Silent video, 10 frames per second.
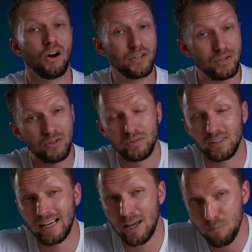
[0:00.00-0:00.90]
Are you
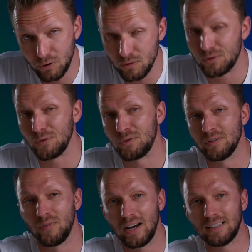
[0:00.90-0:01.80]
using a Bluetooth
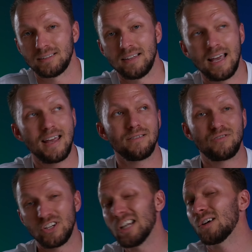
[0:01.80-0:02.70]
device. They
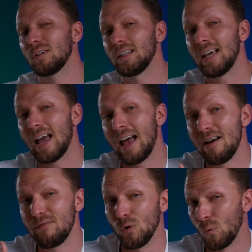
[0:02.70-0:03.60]
generally
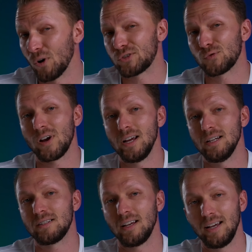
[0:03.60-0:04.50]
have the worst
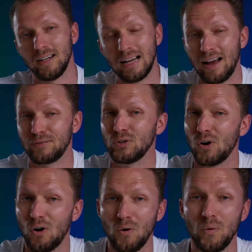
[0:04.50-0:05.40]
range and have to
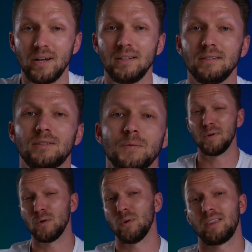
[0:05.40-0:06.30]
always
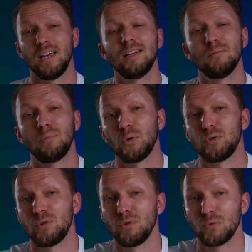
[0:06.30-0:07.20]
be within
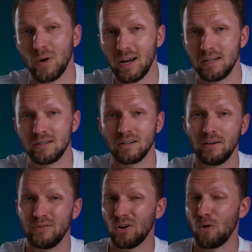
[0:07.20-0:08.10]
Bluetooth range
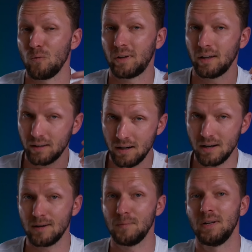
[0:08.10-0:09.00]
of your HomeKit
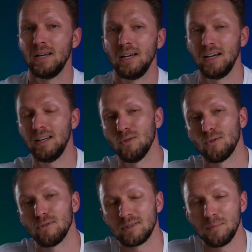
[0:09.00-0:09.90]
hub in
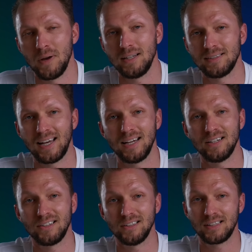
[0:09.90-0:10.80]
order to maintain
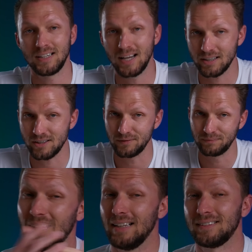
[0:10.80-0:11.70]
a good connection.
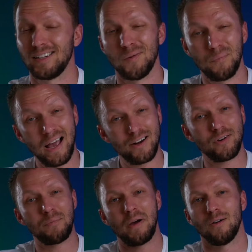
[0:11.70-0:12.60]
Is it a
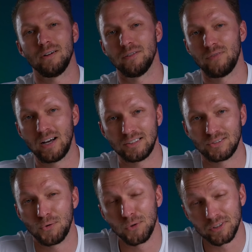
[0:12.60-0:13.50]
battery powered device
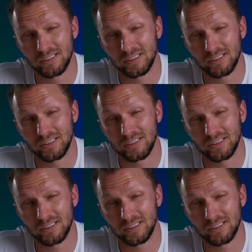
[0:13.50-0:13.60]
or